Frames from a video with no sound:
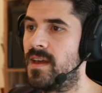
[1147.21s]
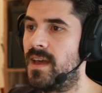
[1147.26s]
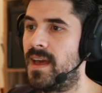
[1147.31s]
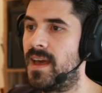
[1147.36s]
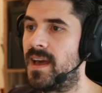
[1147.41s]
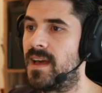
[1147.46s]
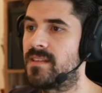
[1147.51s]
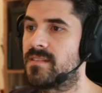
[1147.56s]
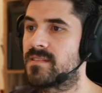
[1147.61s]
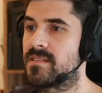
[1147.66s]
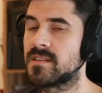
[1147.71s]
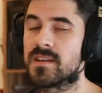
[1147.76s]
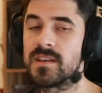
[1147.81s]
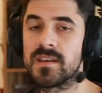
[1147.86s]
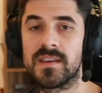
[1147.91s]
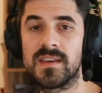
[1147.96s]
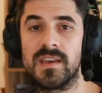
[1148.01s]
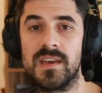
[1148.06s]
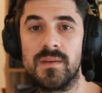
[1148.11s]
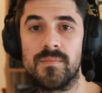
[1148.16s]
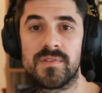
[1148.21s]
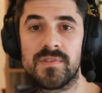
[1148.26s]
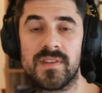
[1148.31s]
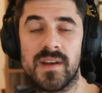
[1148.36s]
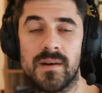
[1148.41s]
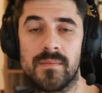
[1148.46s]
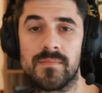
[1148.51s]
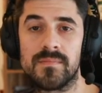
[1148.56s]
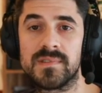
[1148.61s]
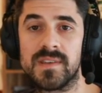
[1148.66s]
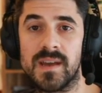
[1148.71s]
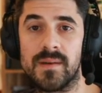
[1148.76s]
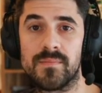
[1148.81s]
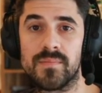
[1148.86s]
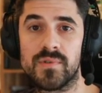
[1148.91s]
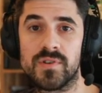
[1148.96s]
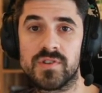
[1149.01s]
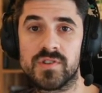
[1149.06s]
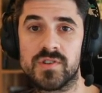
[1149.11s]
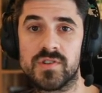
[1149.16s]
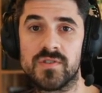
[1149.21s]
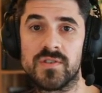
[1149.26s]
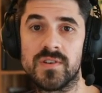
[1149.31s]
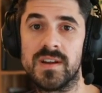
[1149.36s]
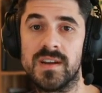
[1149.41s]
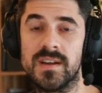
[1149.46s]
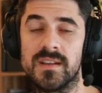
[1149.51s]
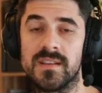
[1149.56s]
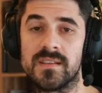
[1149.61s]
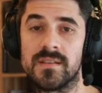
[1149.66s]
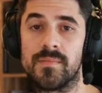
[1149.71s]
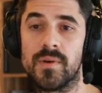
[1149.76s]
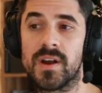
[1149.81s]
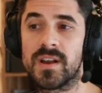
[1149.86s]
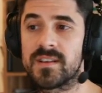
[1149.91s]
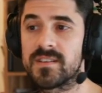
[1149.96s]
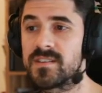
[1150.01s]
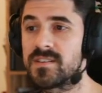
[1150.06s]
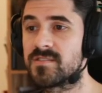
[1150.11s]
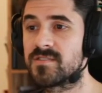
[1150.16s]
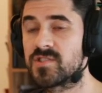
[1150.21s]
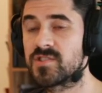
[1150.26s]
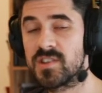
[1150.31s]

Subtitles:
and keep some temperature in the brake disc.